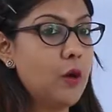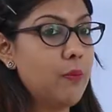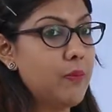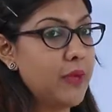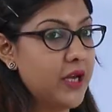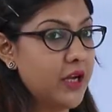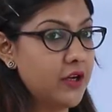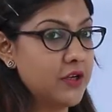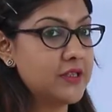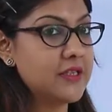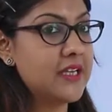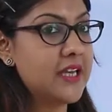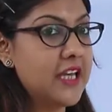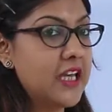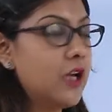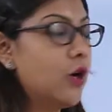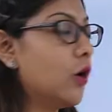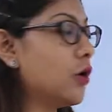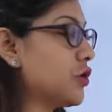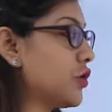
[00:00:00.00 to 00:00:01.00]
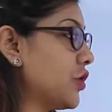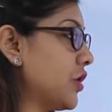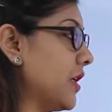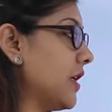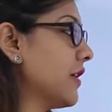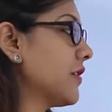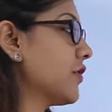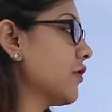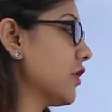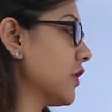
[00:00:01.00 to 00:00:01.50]
because he or she
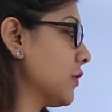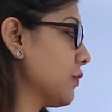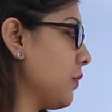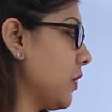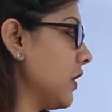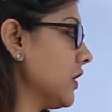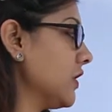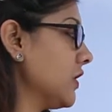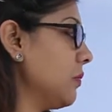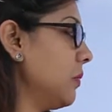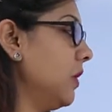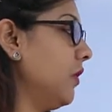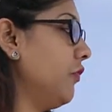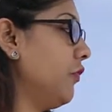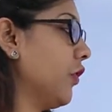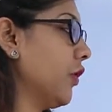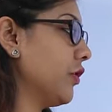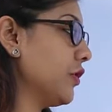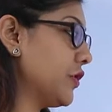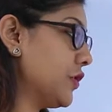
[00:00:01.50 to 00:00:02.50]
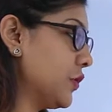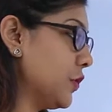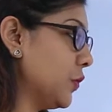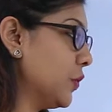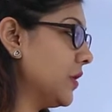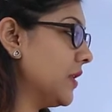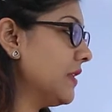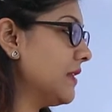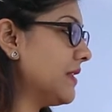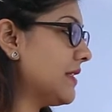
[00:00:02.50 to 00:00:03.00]
is responsible for a
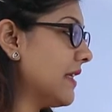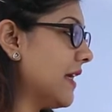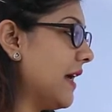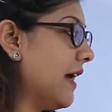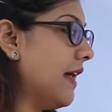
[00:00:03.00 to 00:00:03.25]
student's